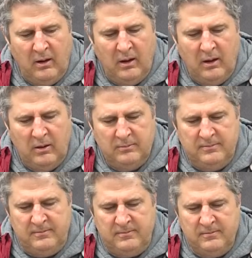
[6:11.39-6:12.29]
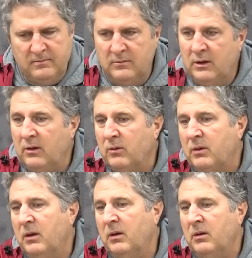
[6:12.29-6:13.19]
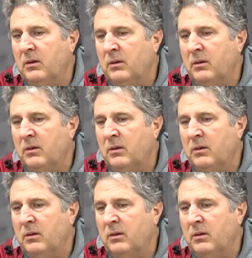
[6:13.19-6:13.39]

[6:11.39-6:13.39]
you know, to